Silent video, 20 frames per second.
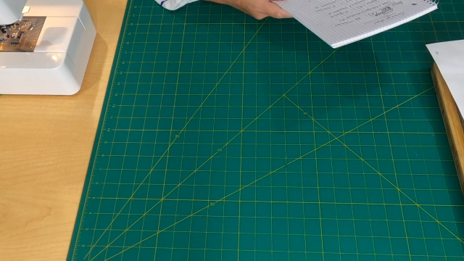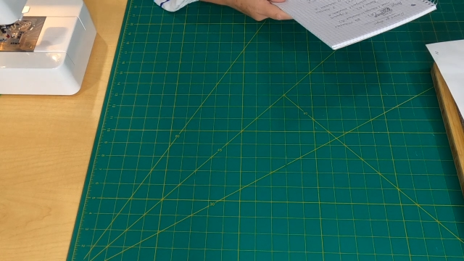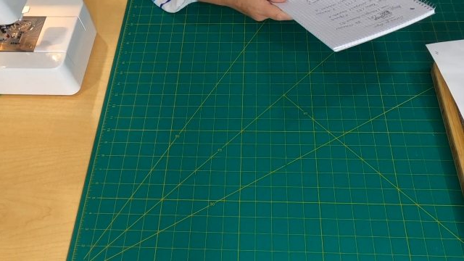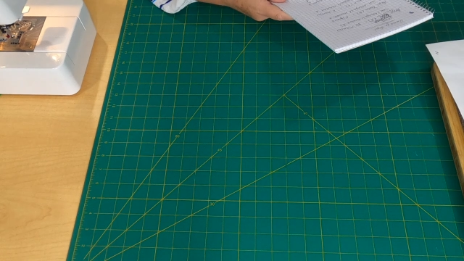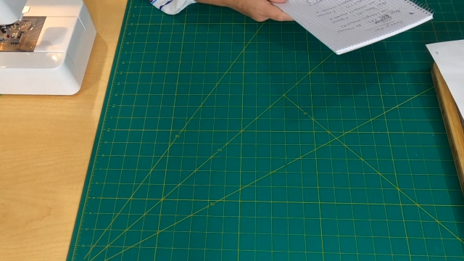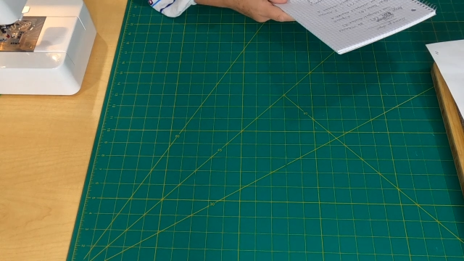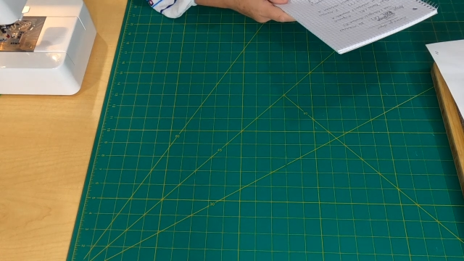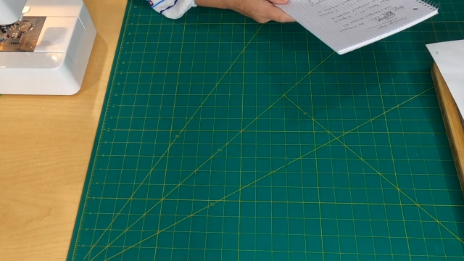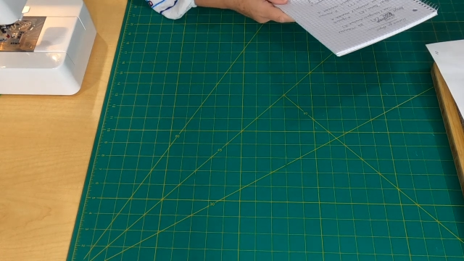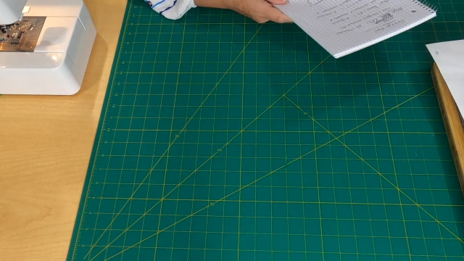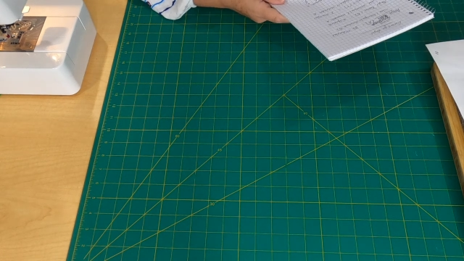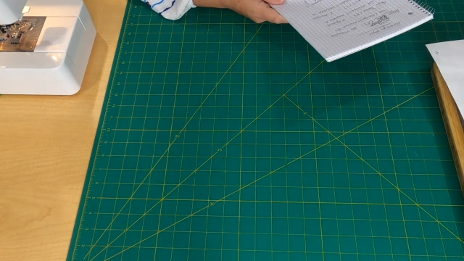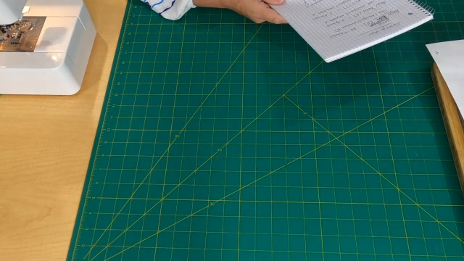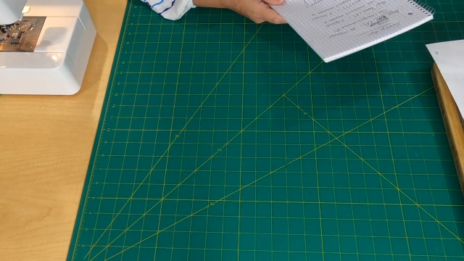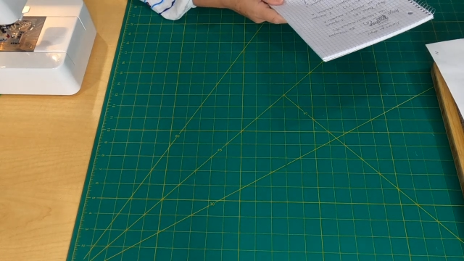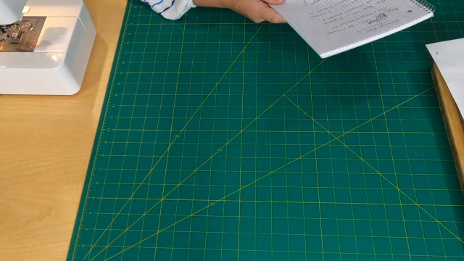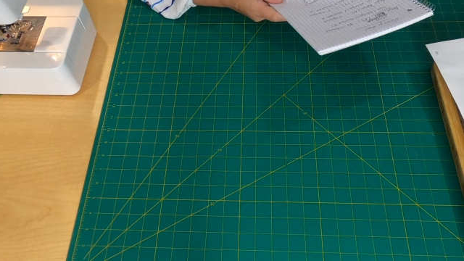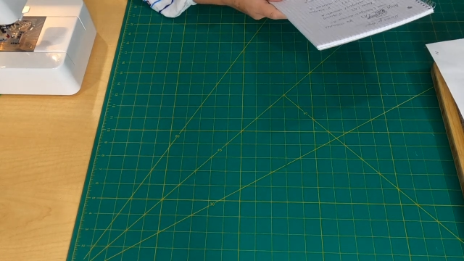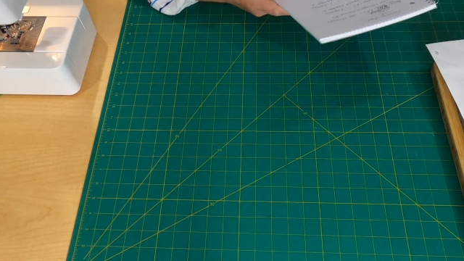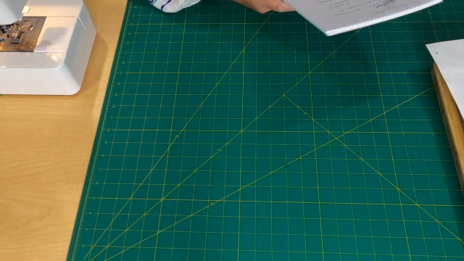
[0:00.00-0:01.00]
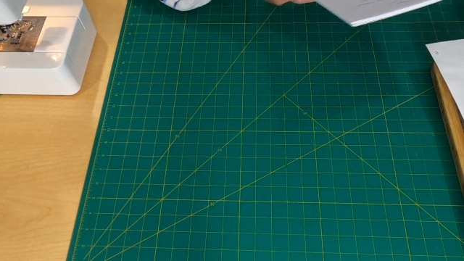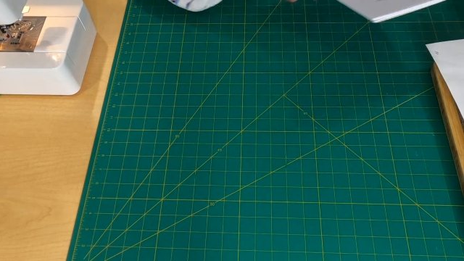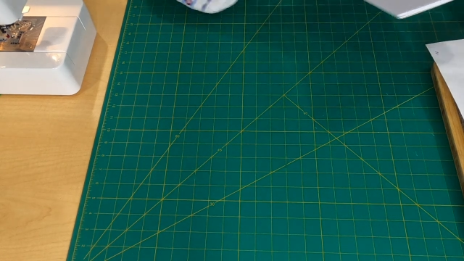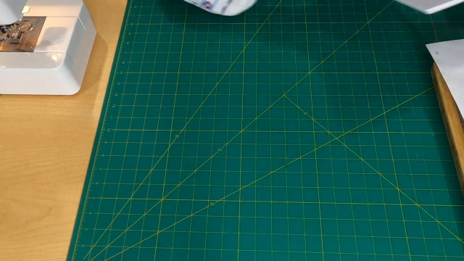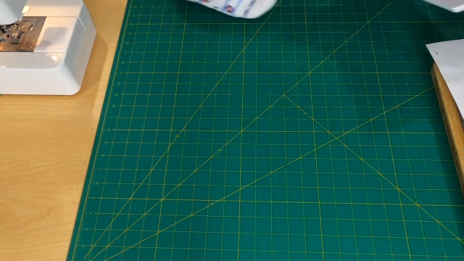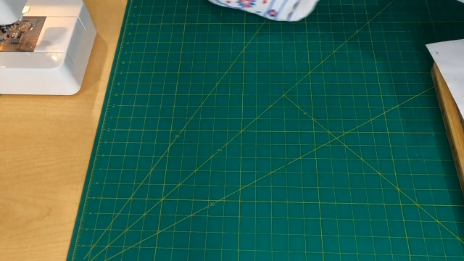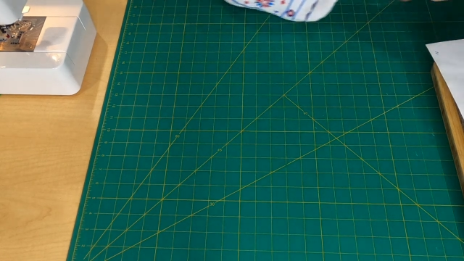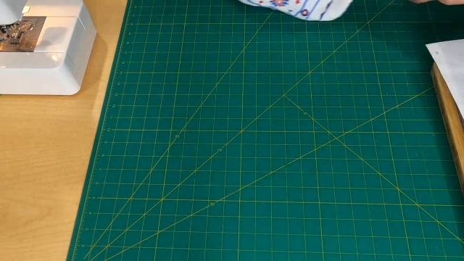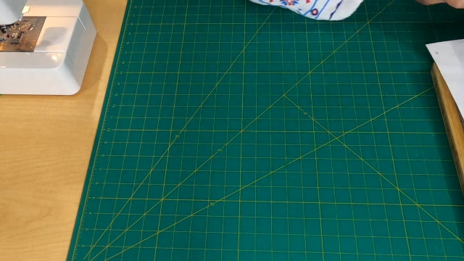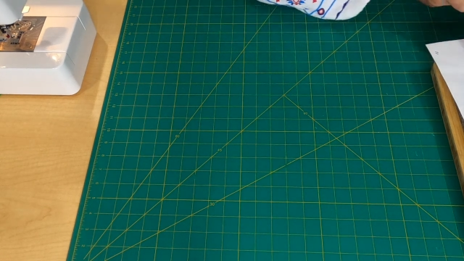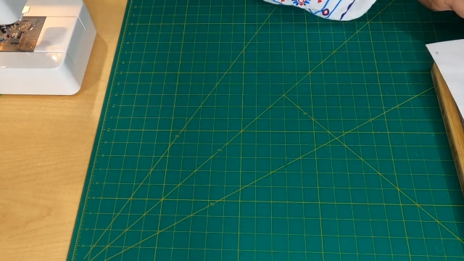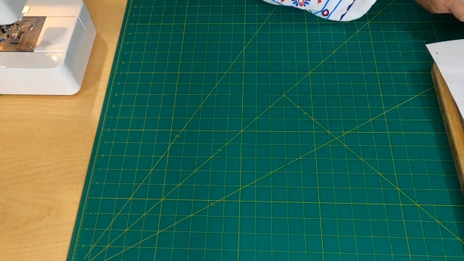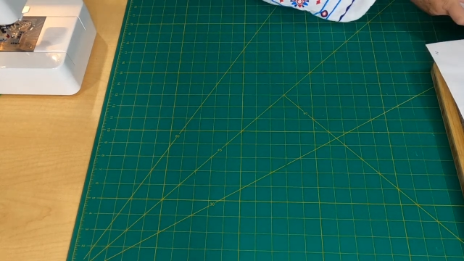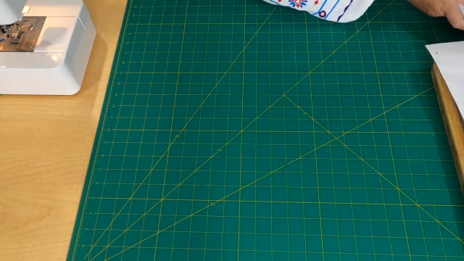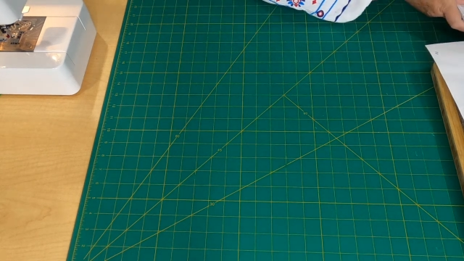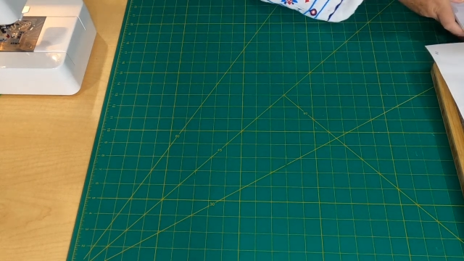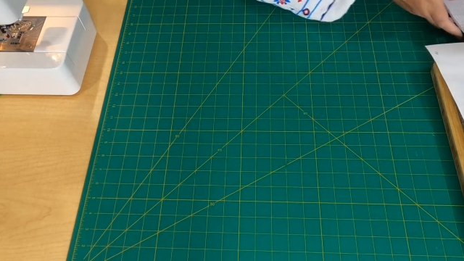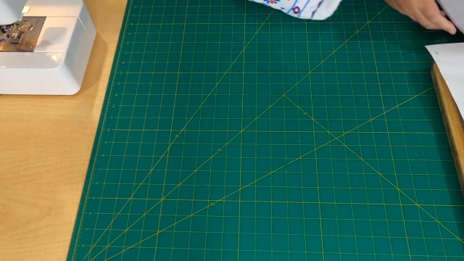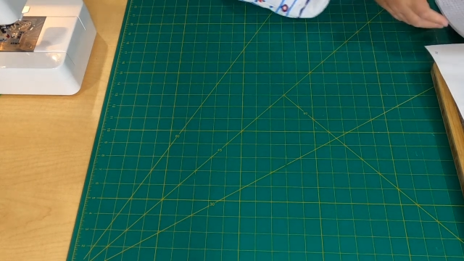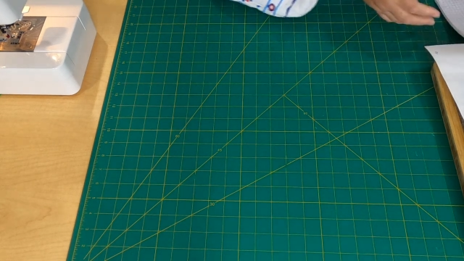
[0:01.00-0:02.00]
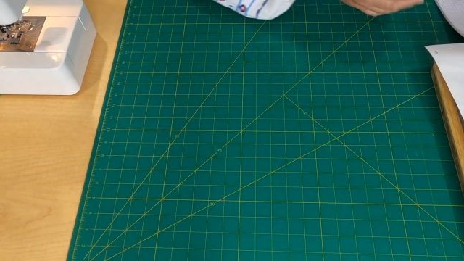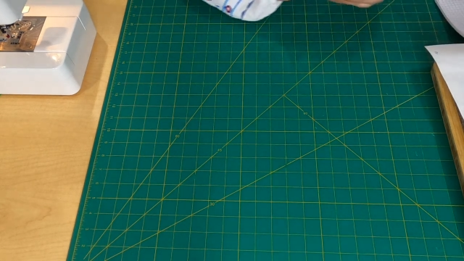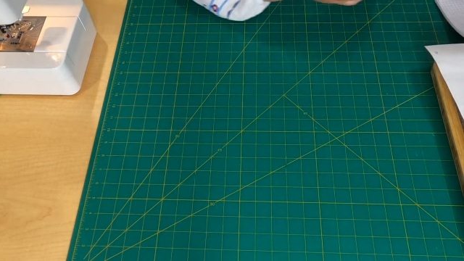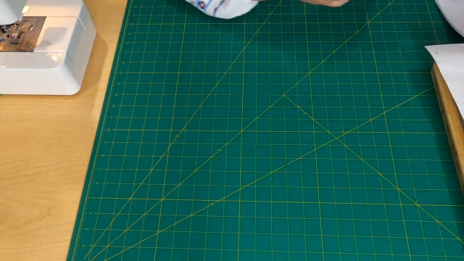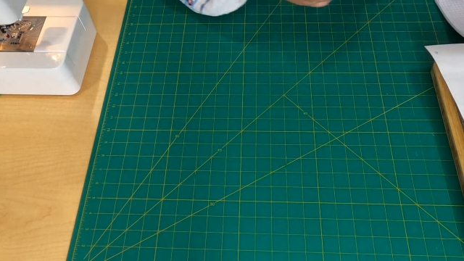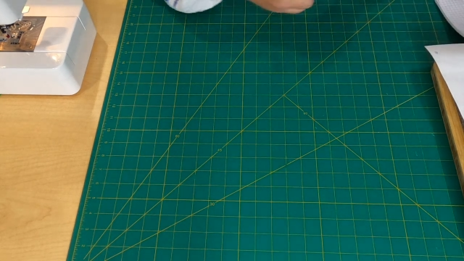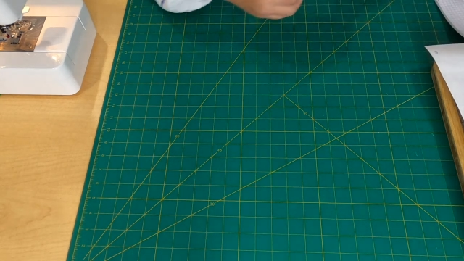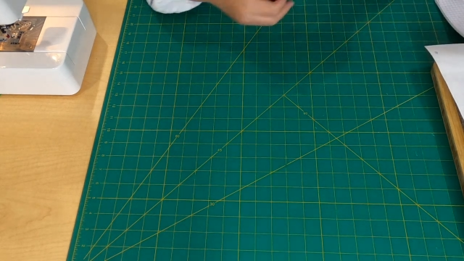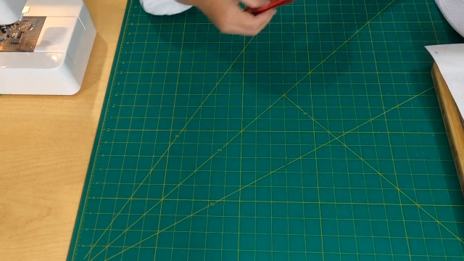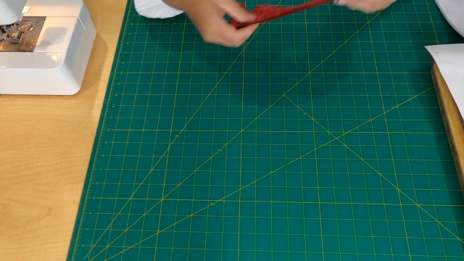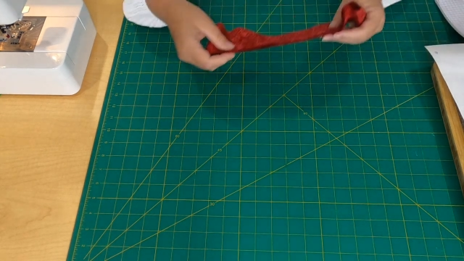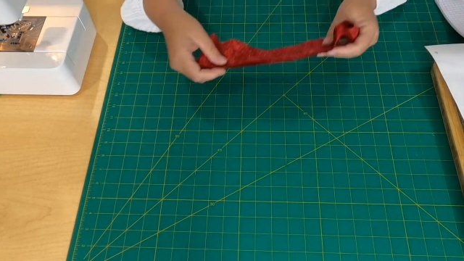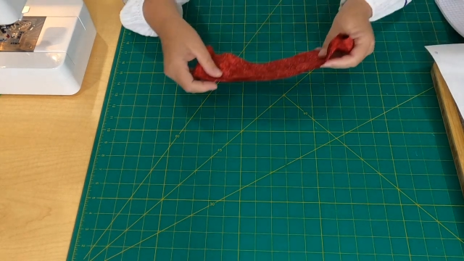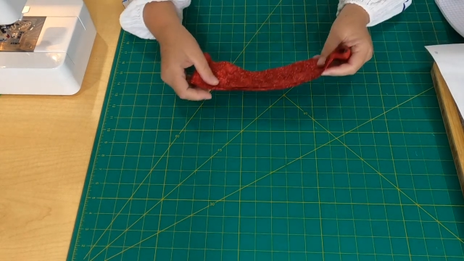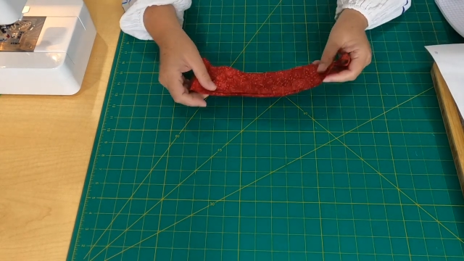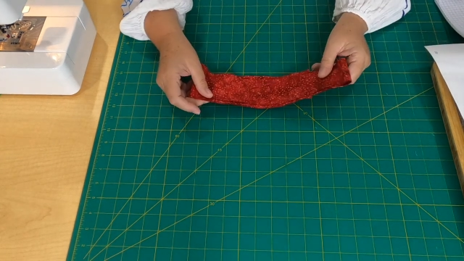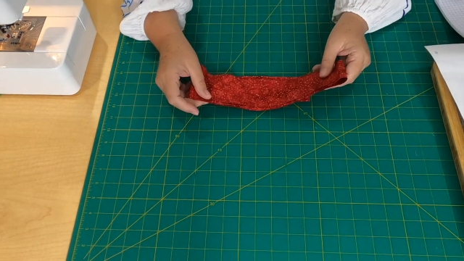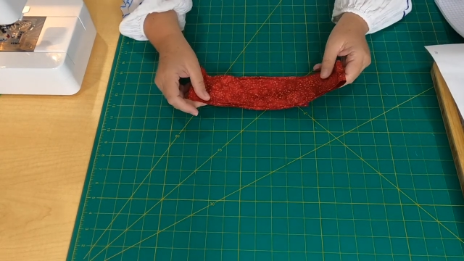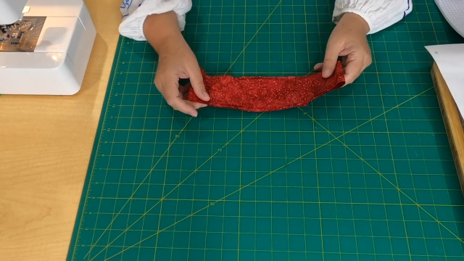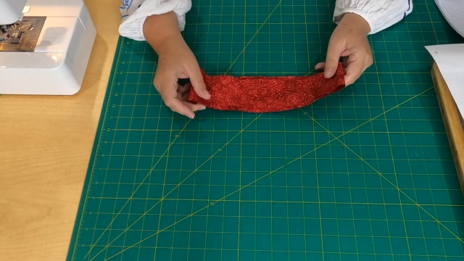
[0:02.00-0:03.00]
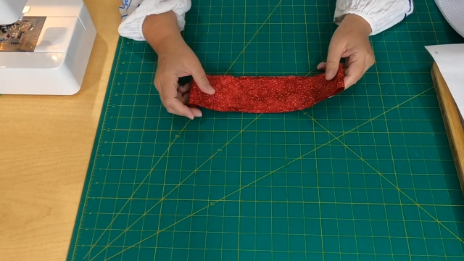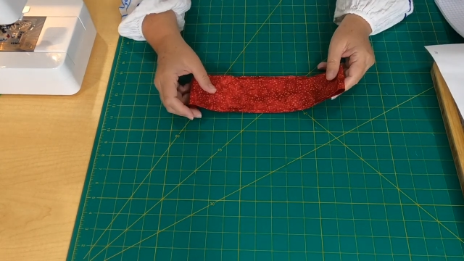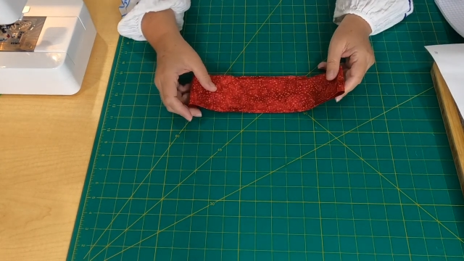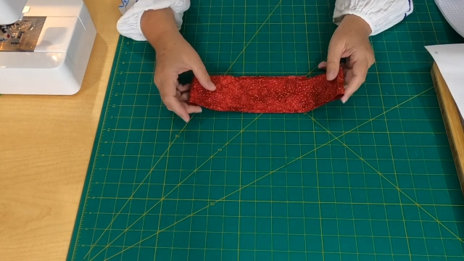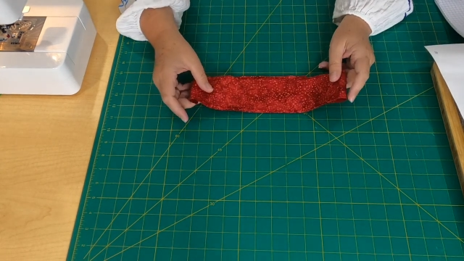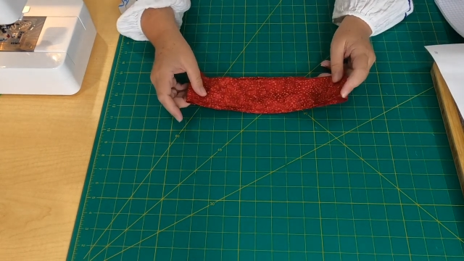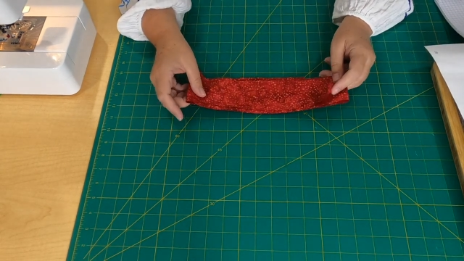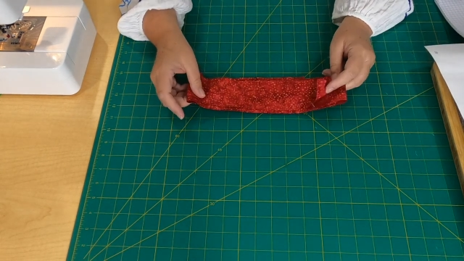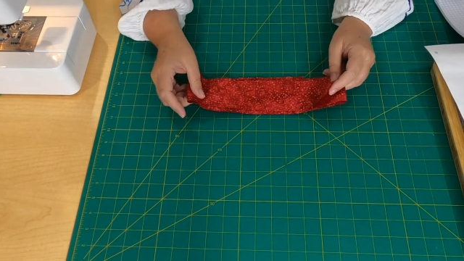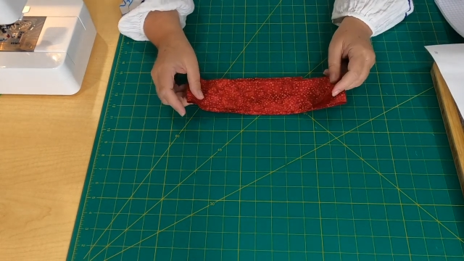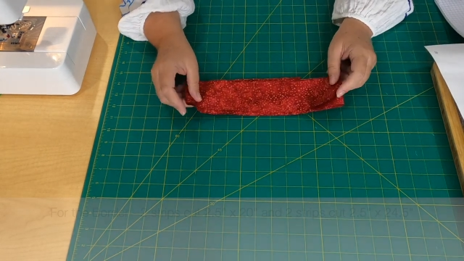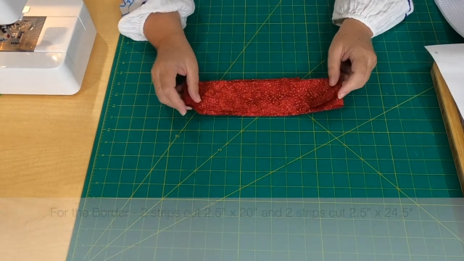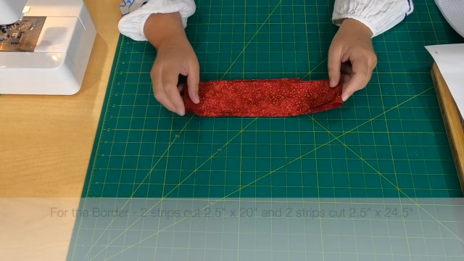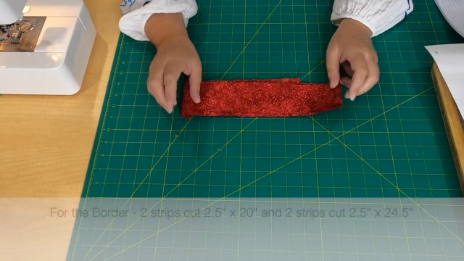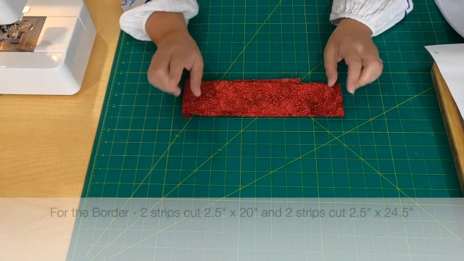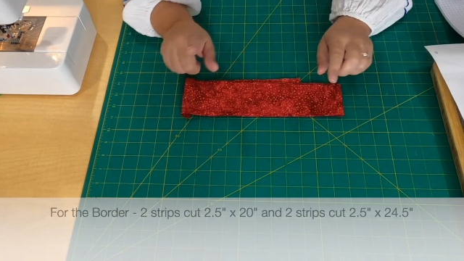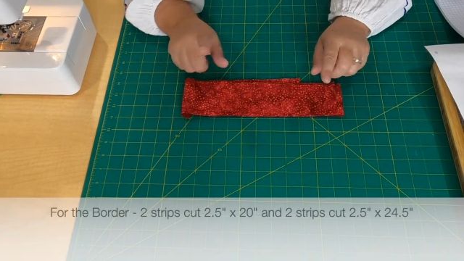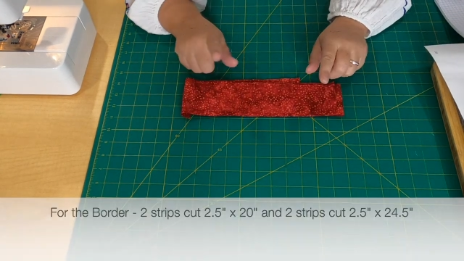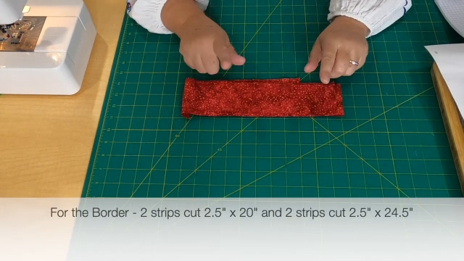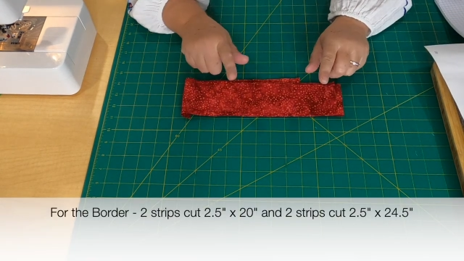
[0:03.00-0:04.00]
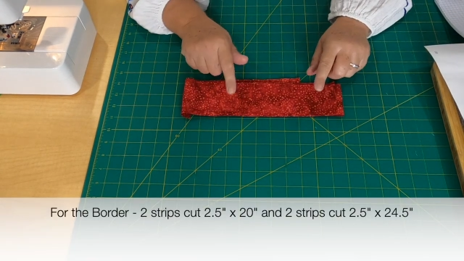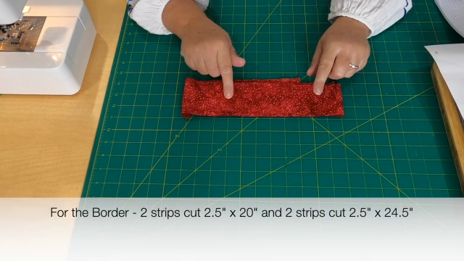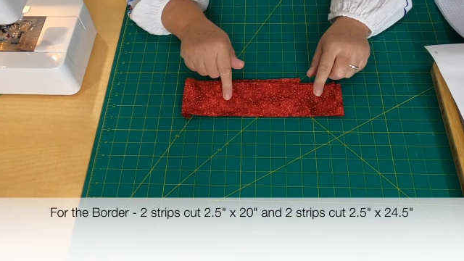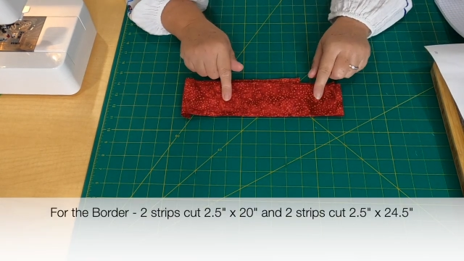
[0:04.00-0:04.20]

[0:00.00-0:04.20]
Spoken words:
No face is visible, so there are no lips to read.